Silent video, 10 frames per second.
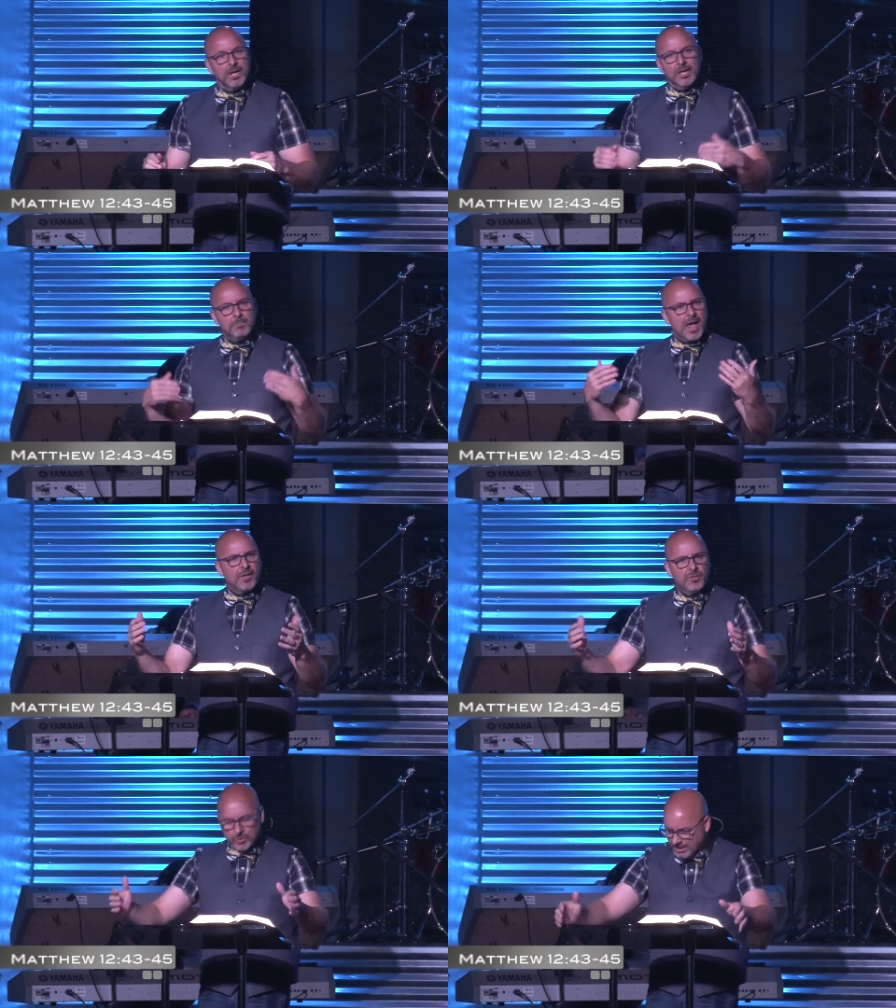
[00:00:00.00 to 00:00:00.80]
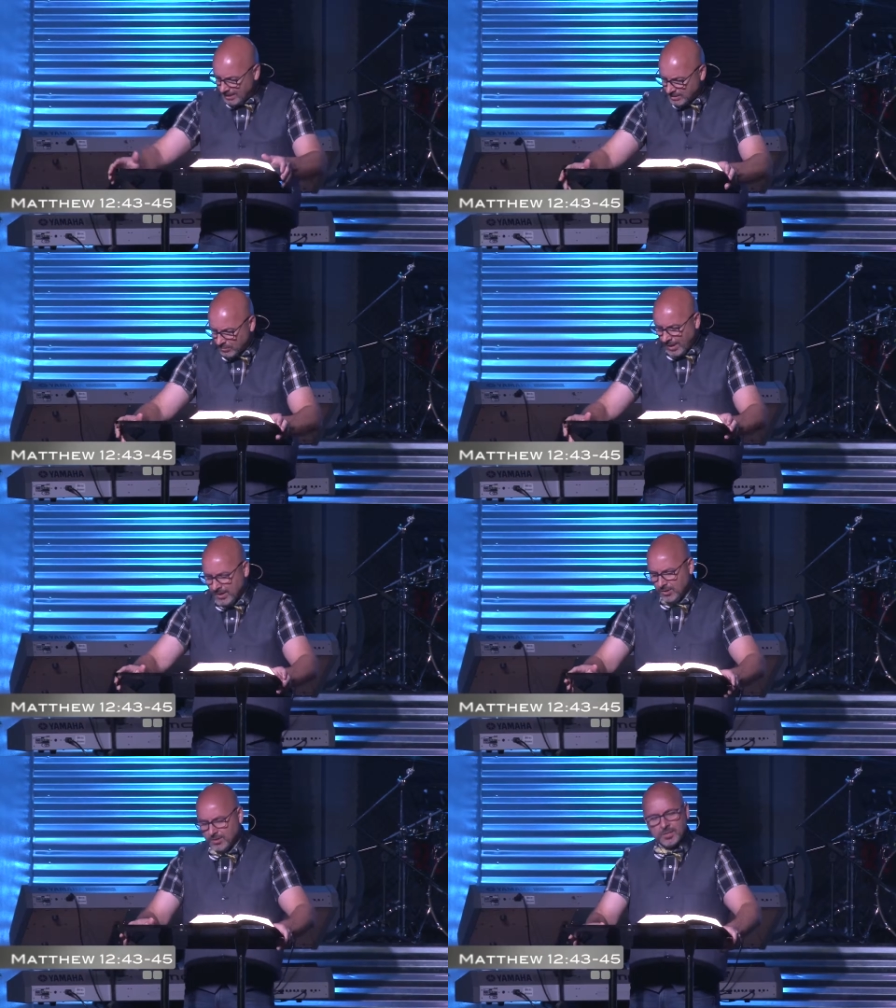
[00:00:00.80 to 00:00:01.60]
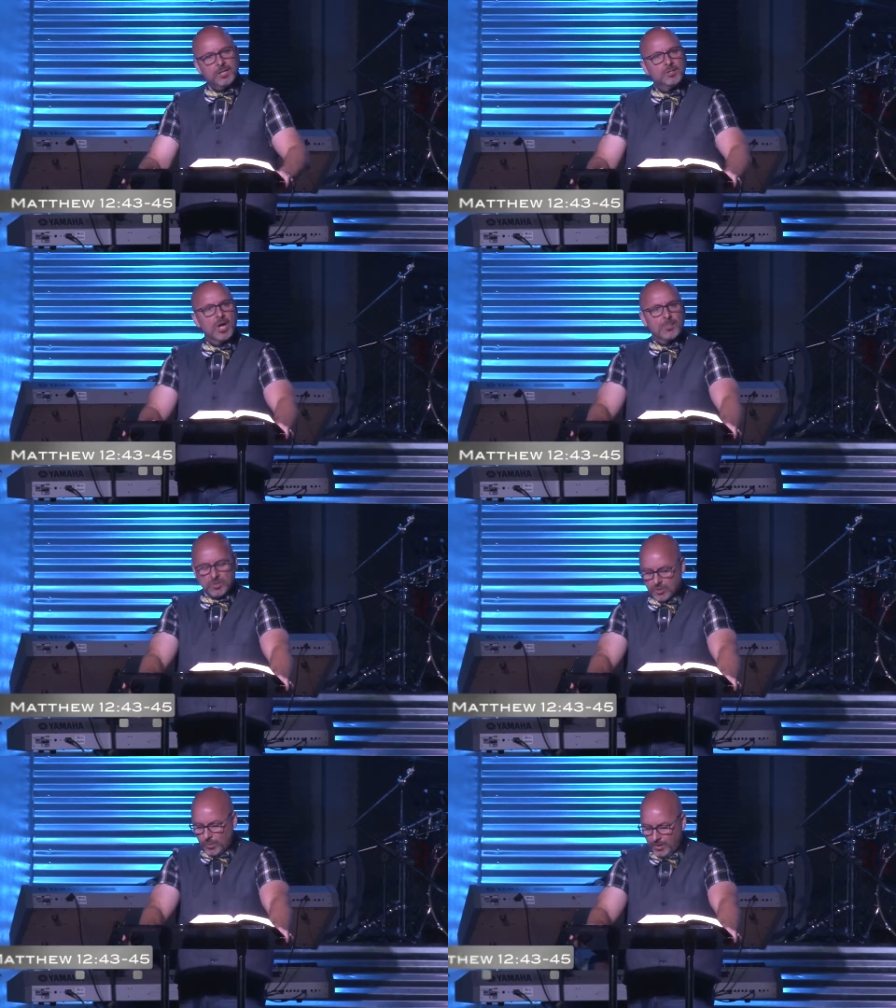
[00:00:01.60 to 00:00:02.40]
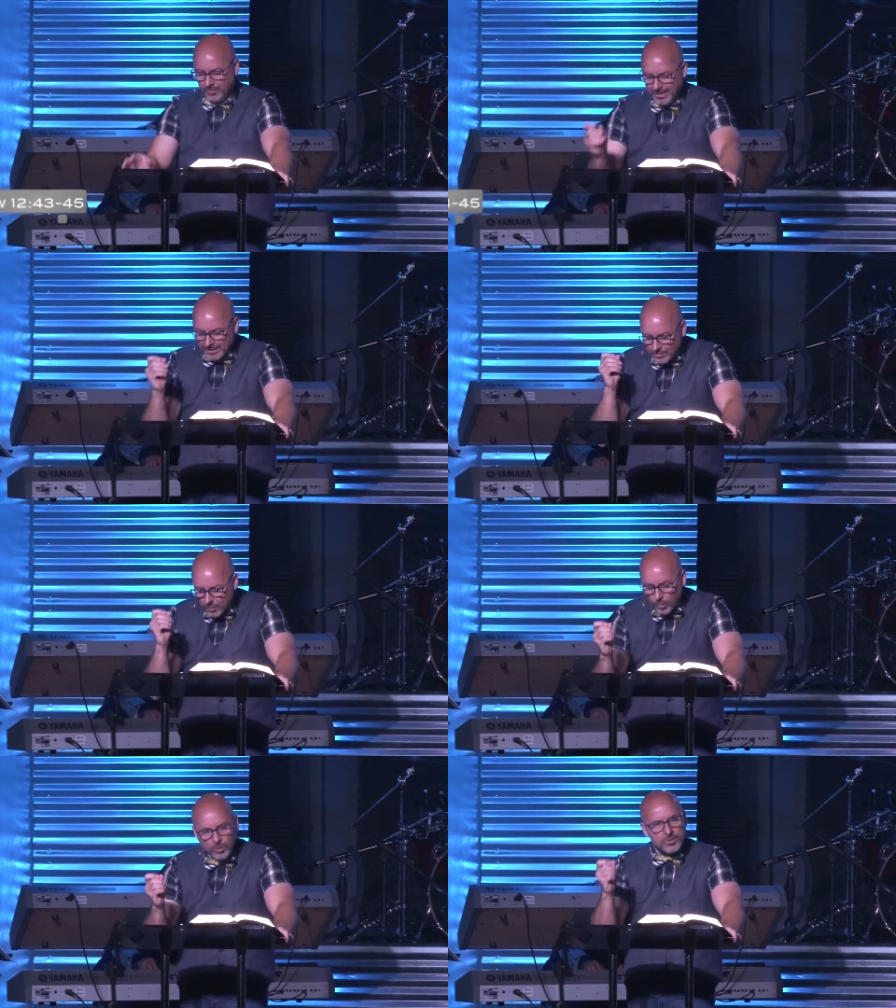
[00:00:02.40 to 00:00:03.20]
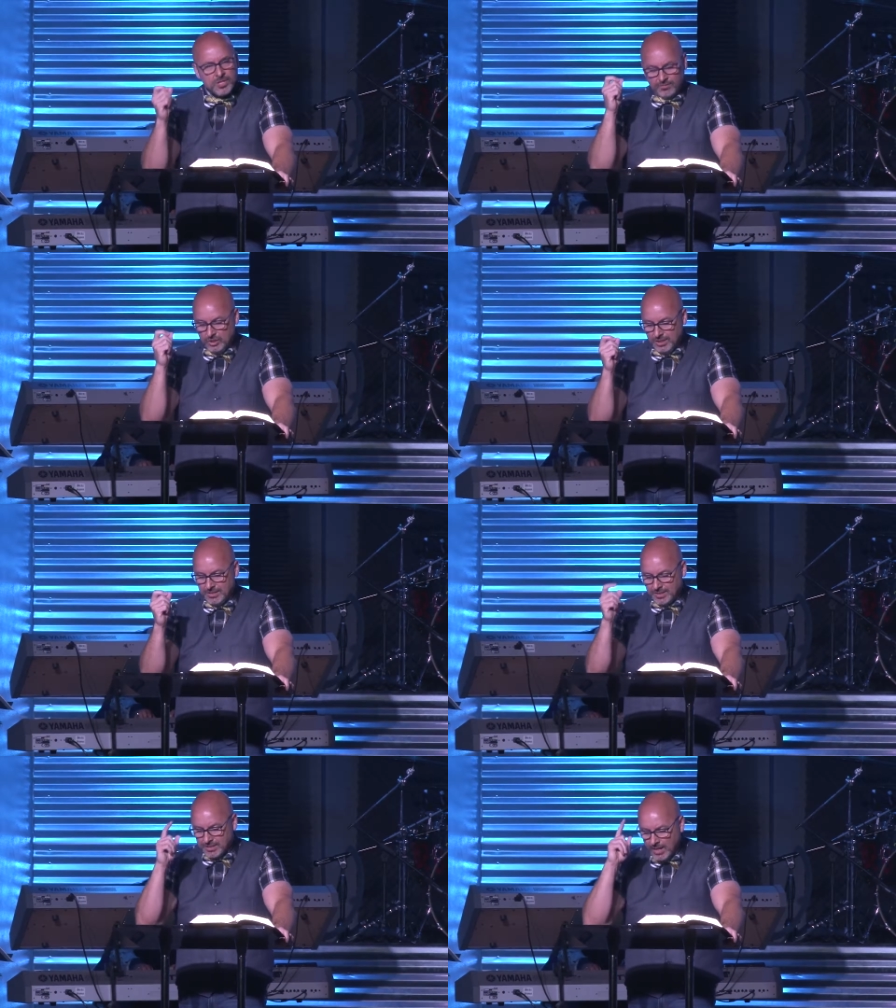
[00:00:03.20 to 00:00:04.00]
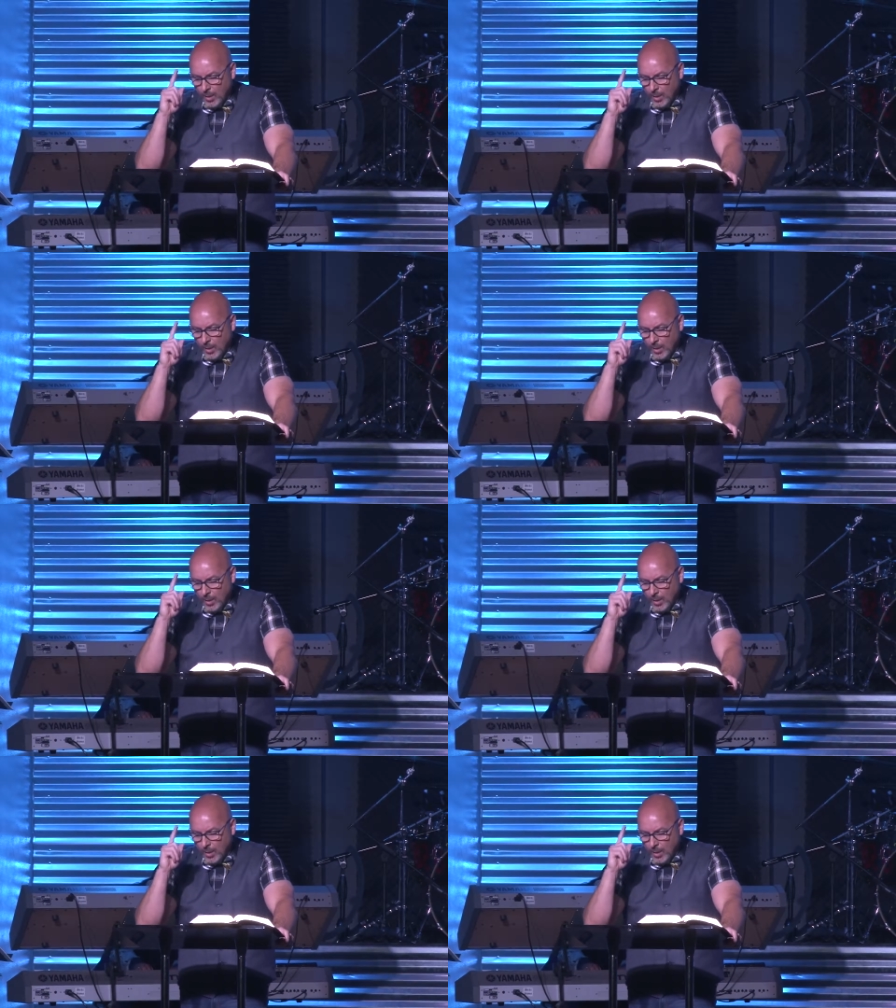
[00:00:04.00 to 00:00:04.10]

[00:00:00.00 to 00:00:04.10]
And Matthew states it right here in, in chapter 12, the words of Jesus.